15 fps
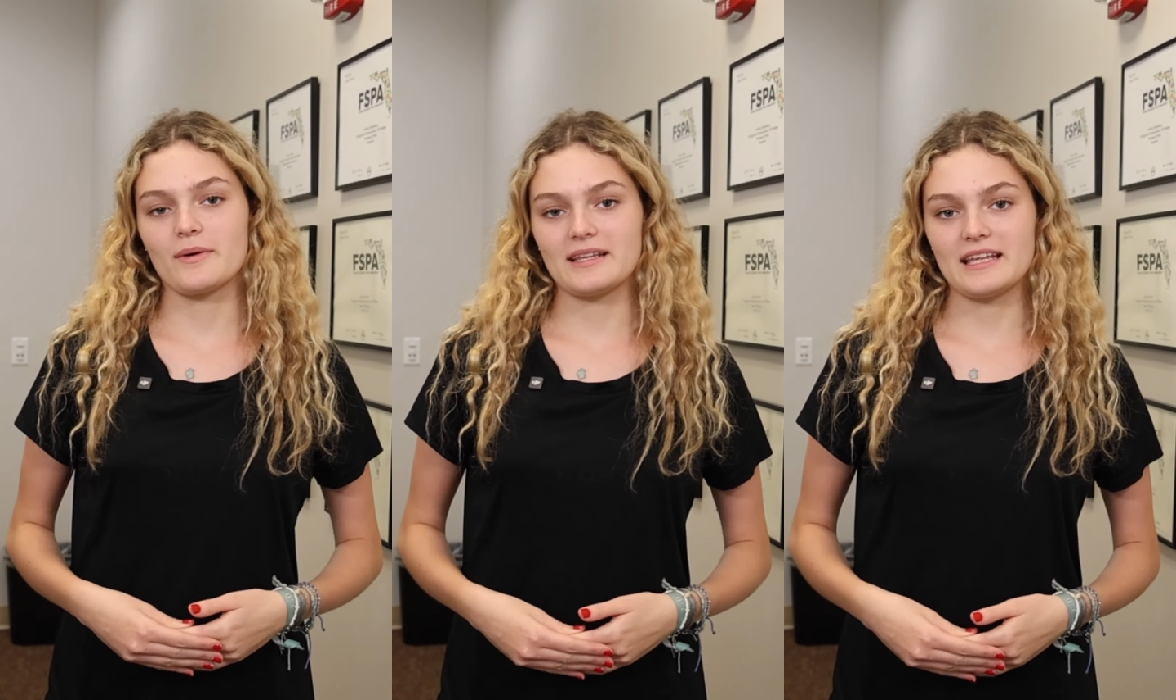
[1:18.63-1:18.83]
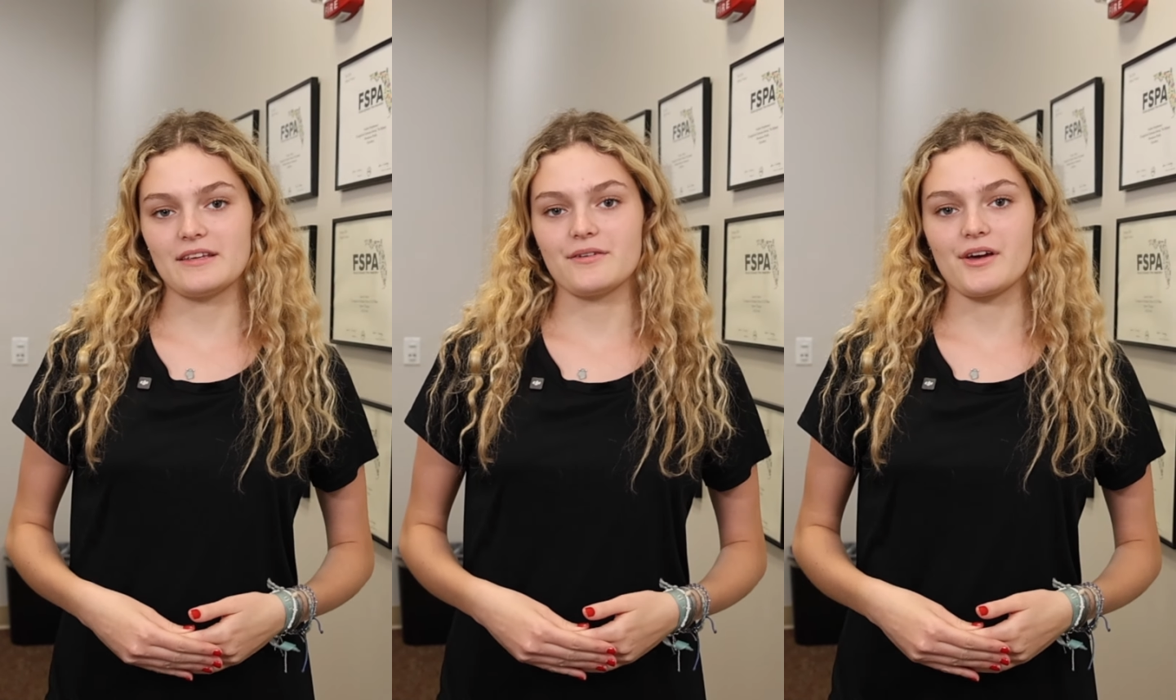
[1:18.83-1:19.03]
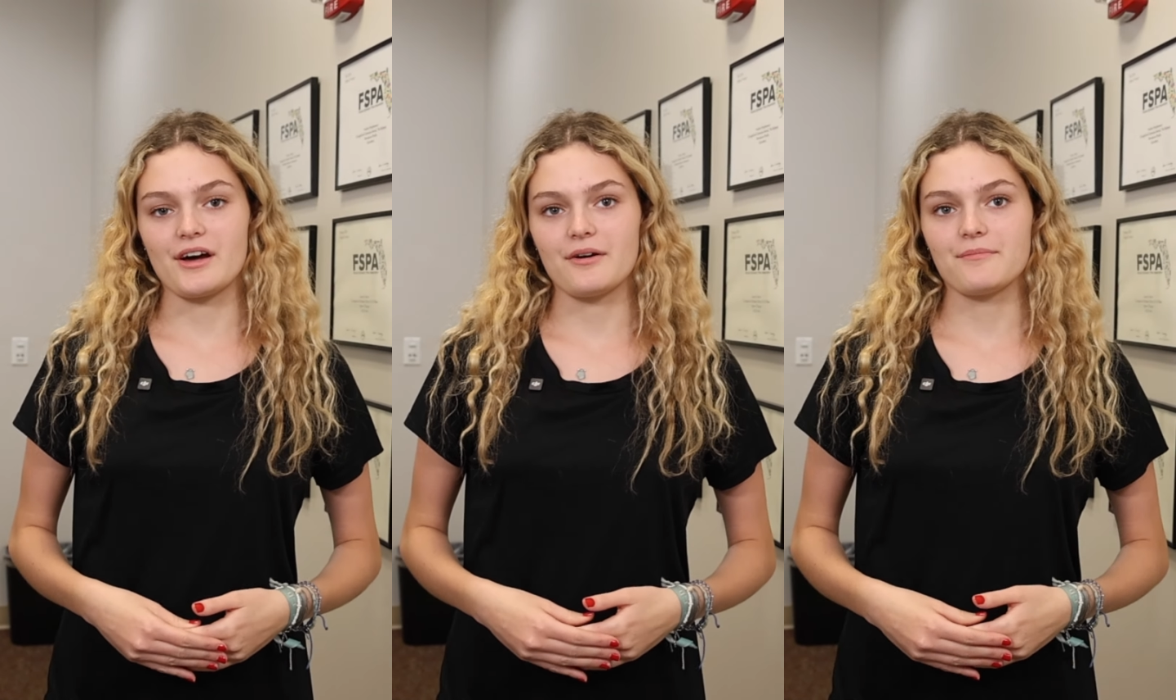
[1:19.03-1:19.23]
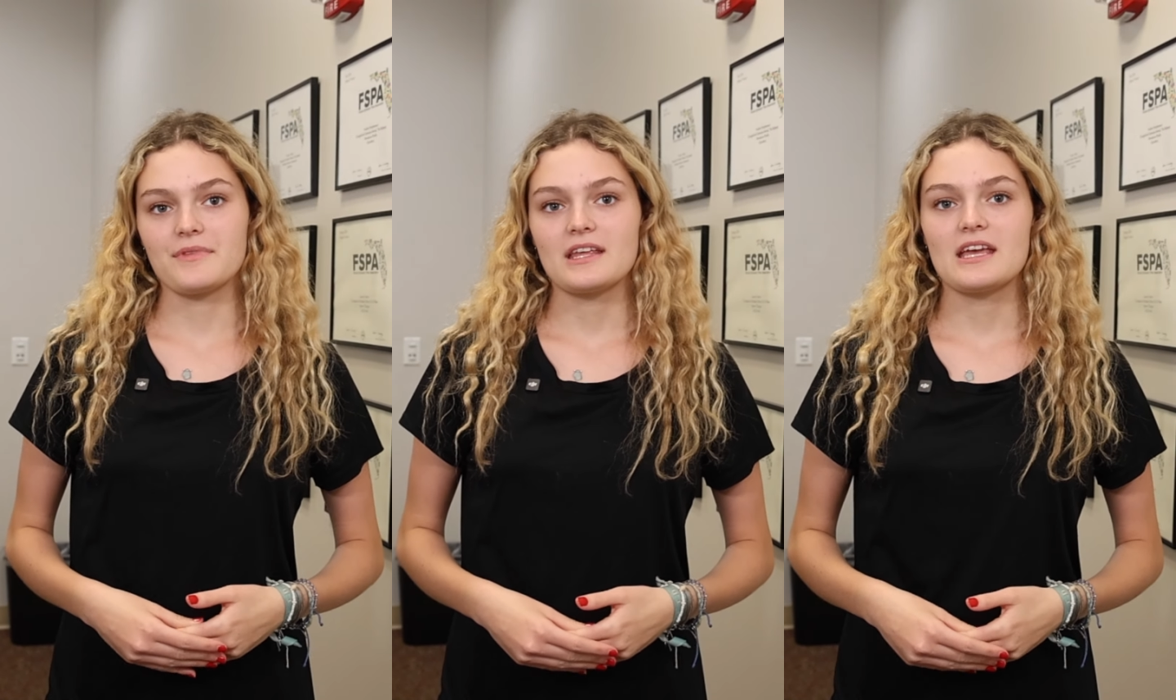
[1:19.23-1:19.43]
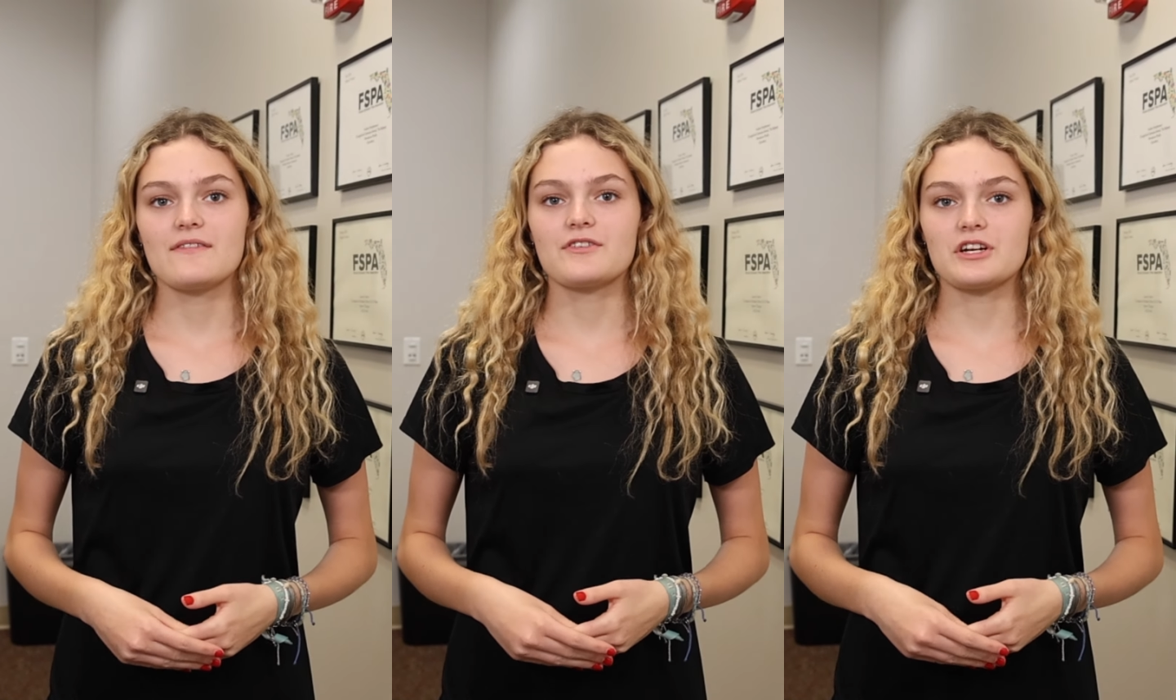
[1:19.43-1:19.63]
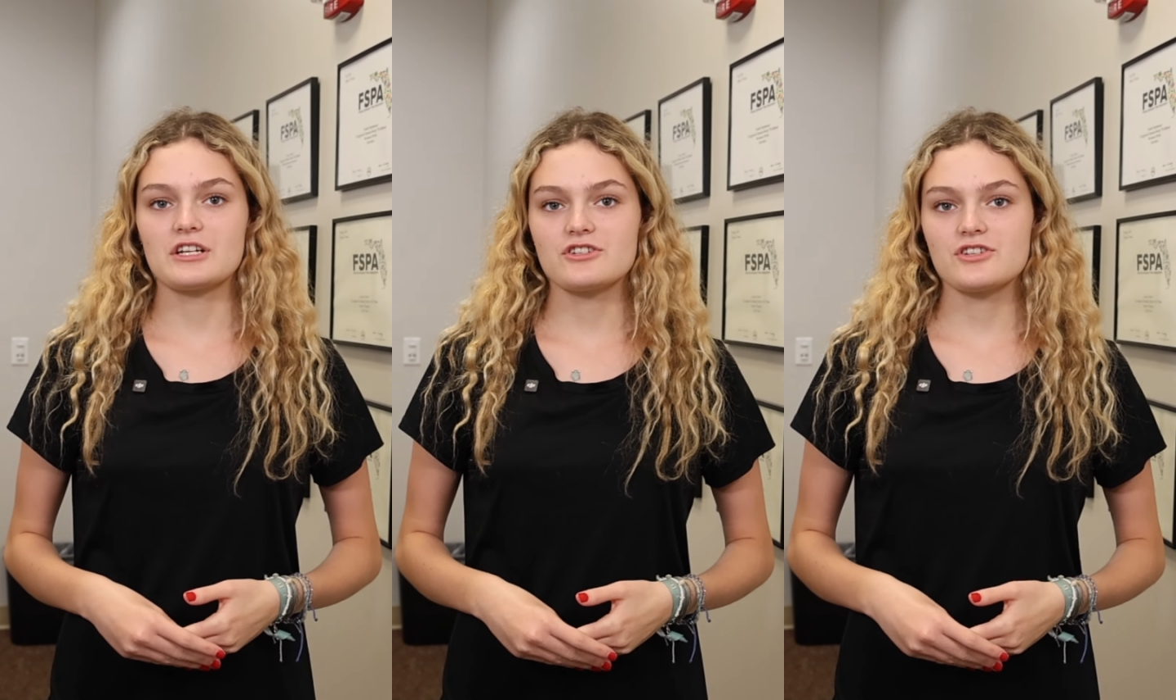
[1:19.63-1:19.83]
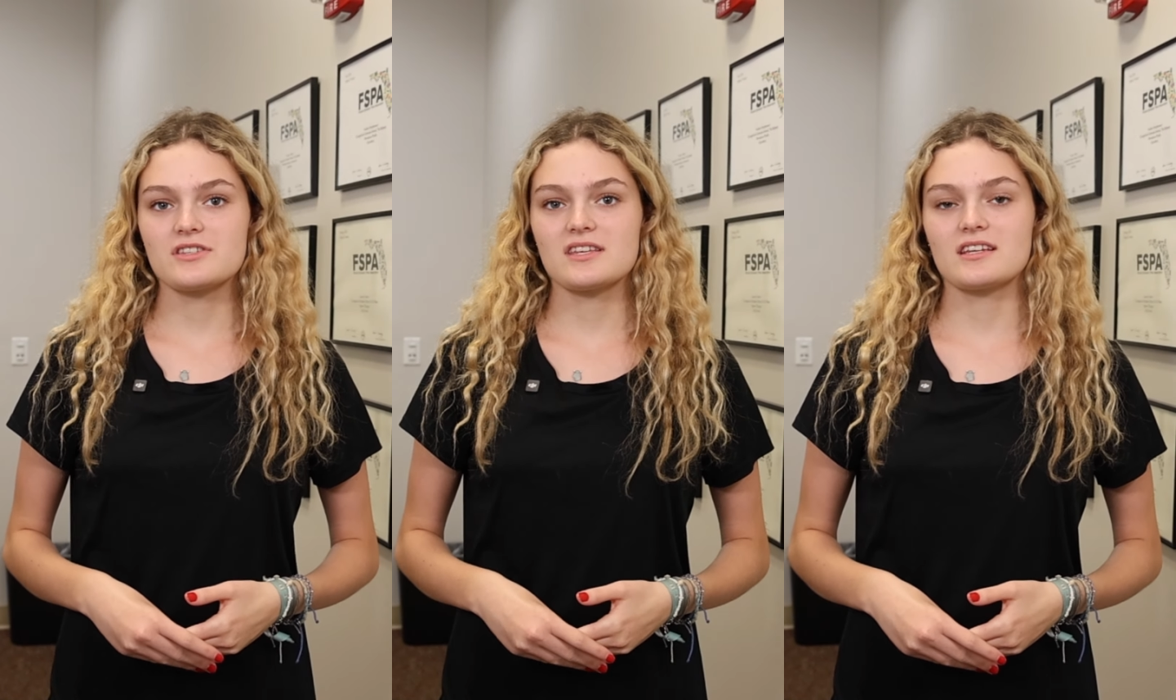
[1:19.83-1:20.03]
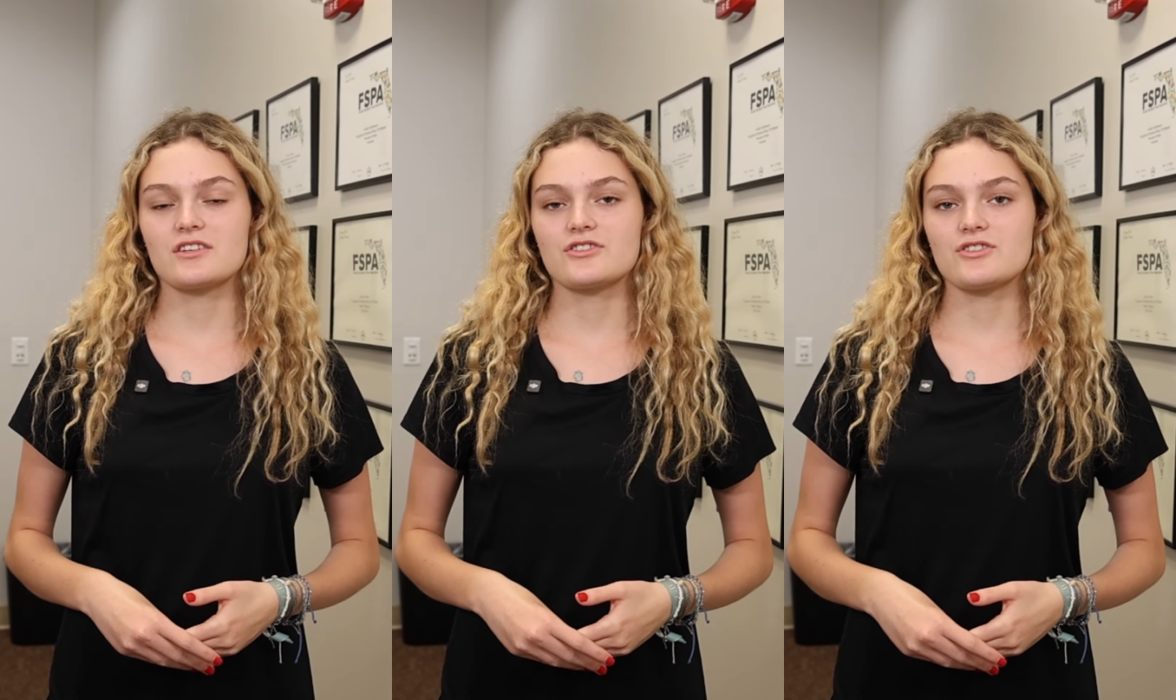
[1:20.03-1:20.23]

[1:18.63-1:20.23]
we let you go. If you're interested